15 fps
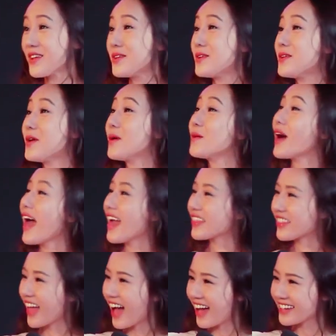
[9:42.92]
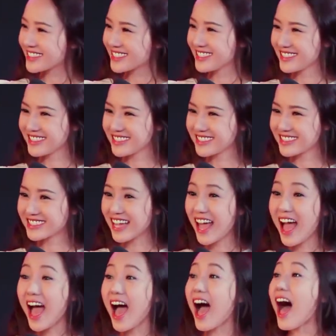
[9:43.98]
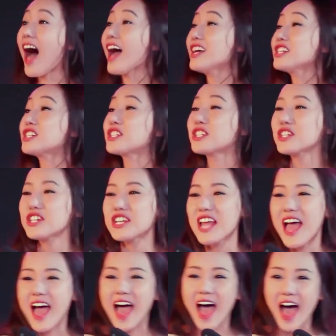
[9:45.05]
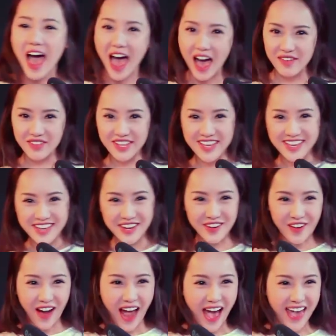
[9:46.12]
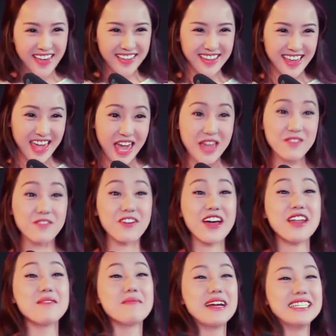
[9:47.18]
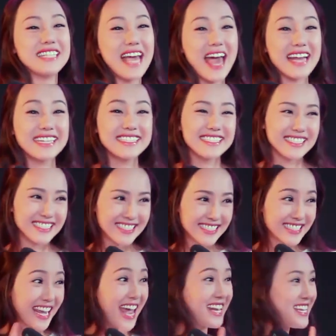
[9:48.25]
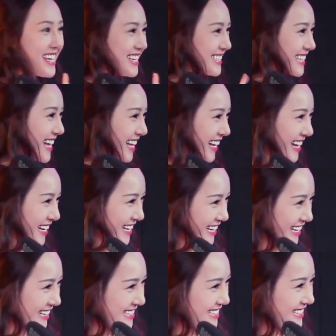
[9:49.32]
You know what I thought? I should have a cry in front of my dad 10 years earlier.